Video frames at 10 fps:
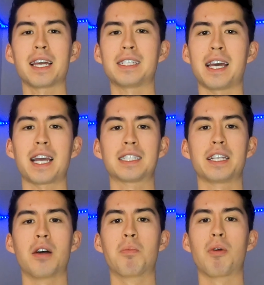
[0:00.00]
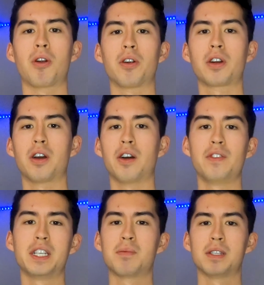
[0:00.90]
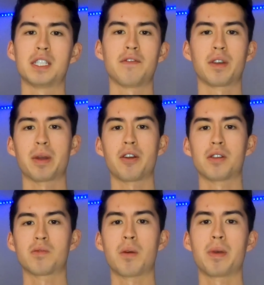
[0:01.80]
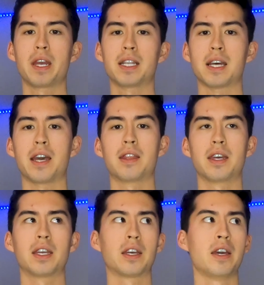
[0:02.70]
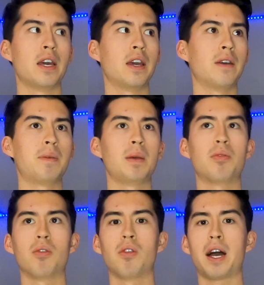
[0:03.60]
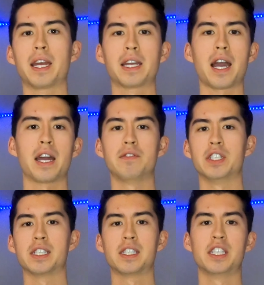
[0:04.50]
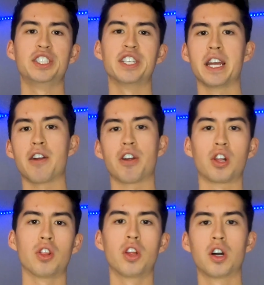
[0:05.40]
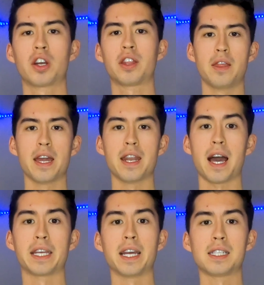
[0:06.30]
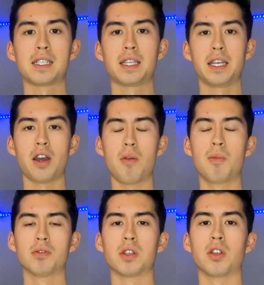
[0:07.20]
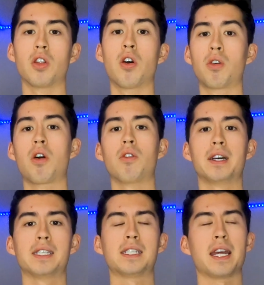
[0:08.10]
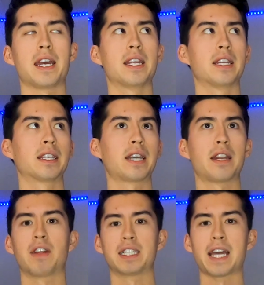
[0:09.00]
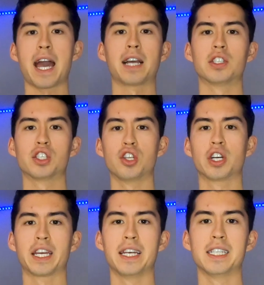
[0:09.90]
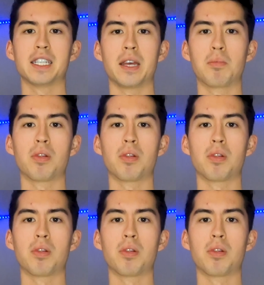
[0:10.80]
that's actually a perk of these specific pair of sweatpants. I think if people like kind of just the generic look, then I guess the almost logo-less and kind of like tagless look is a